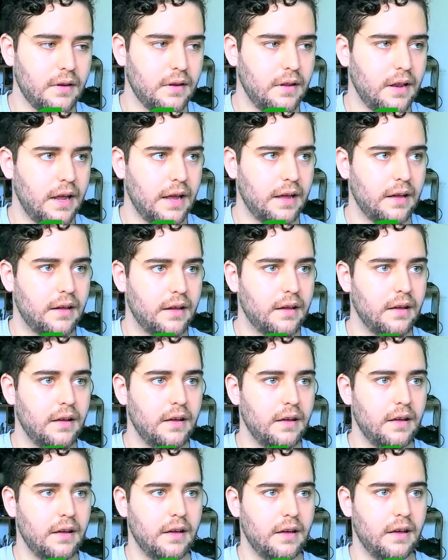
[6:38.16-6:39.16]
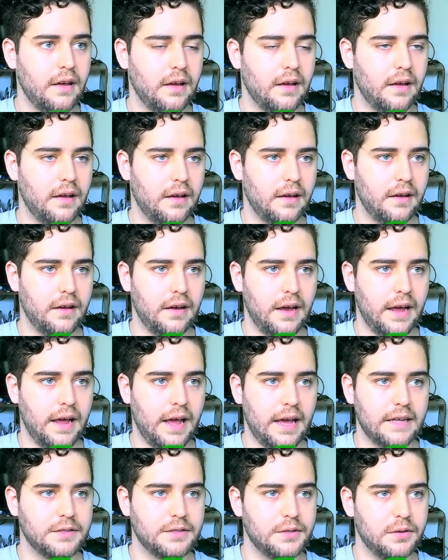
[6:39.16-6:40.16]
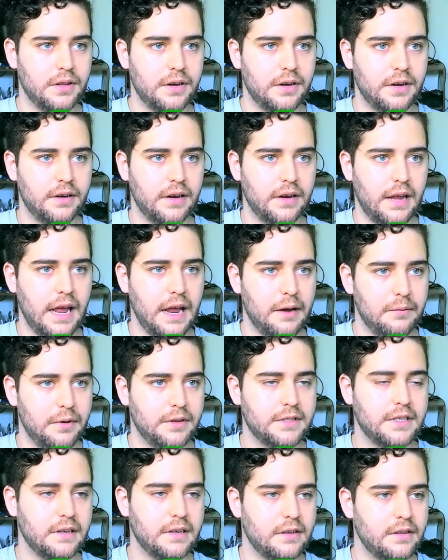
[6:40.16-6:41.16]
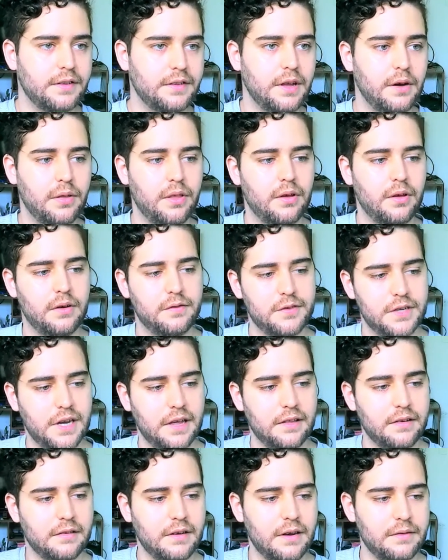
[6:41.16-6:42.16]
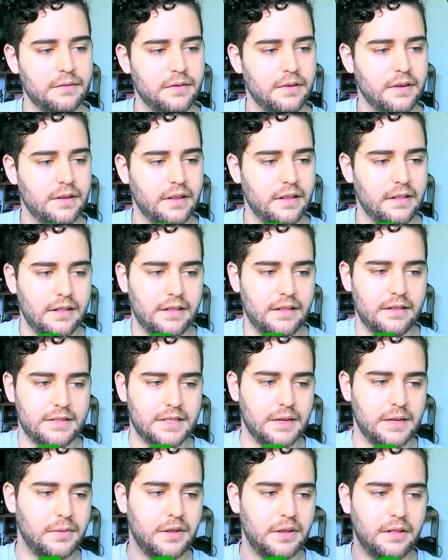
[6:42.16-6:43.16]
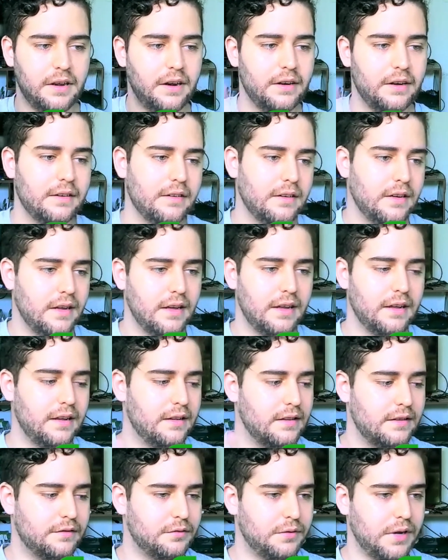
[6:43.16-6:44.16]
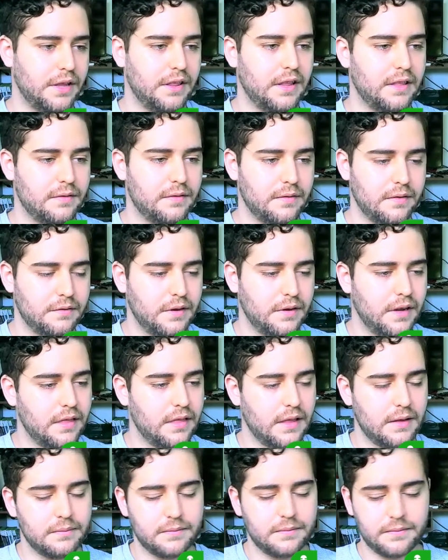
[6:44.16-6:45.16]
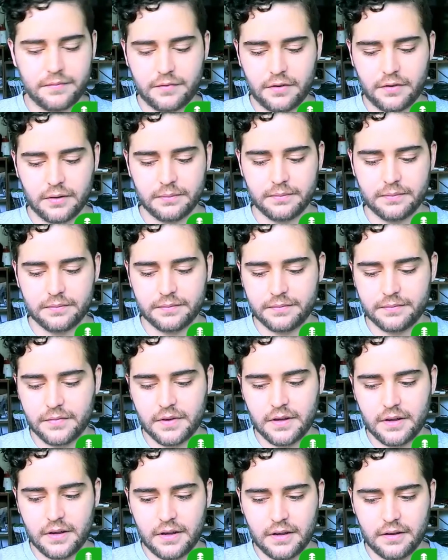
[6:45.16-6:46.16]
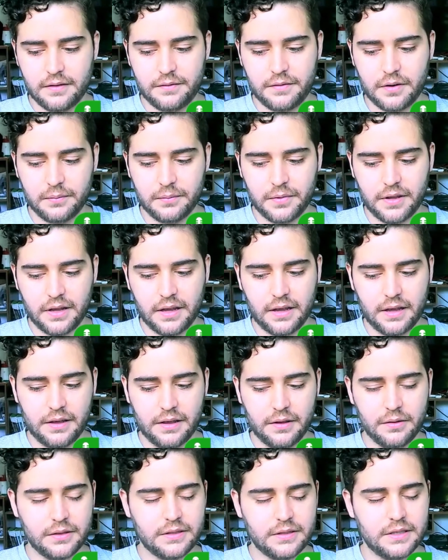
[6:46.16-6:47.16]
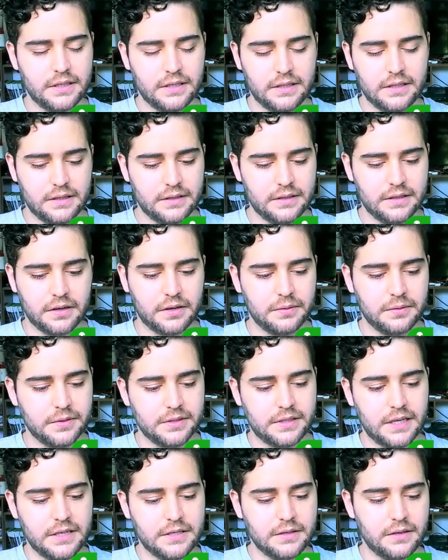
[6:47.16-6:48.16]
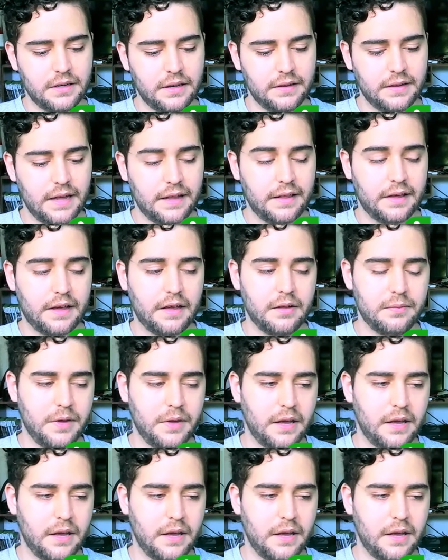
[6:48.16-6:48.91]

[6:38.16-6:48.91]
Like I had to learn every single node of shader graph. Simply learn, read them from the Unity documentation, and that helped